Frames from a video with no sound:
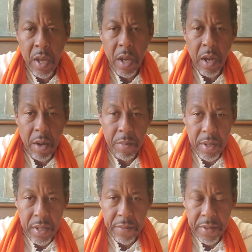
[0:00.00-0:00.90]
Our
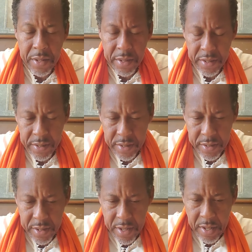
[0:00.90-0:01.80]
beloved
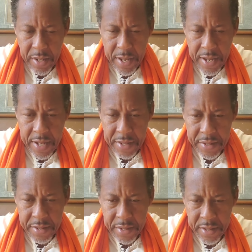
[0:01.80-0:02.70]

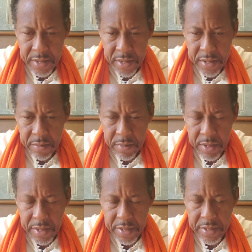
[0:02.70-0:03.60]
El-Hajj
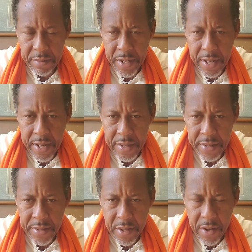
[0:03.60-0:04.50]
Malik
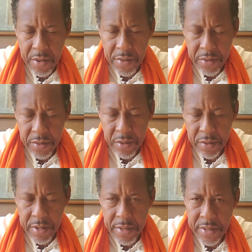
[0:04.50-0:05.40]
Shabazz, also known
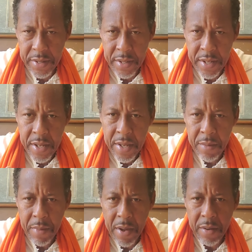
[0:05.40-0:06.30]
as
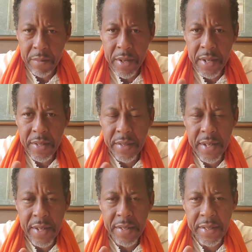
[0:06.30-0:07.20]
Malcolm X,
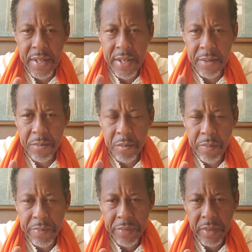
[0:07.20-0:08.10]
has said,
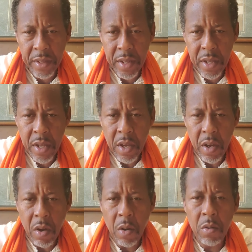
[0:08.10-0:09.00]

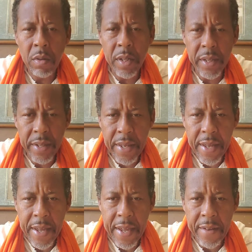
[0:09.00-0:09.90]
"Only
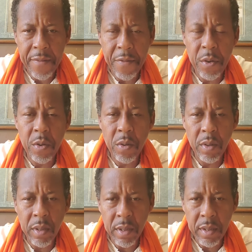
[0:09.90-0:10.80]
a
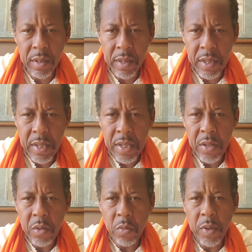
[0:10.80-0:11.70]
fool
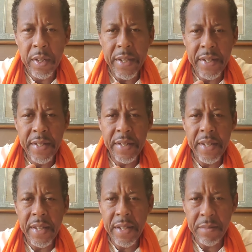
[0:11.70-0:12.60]
would let his
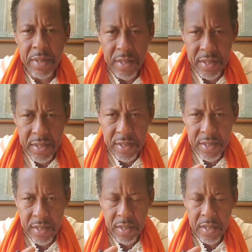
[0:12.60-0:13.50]
enemy
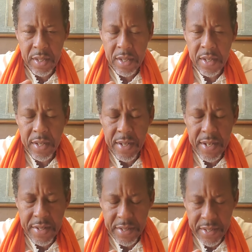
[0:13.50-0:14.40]

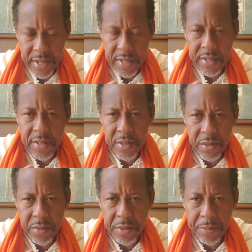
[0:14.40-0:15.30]
educate his
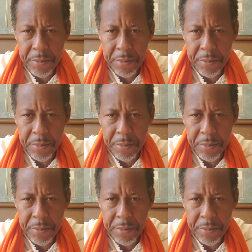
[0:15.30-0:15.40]
children."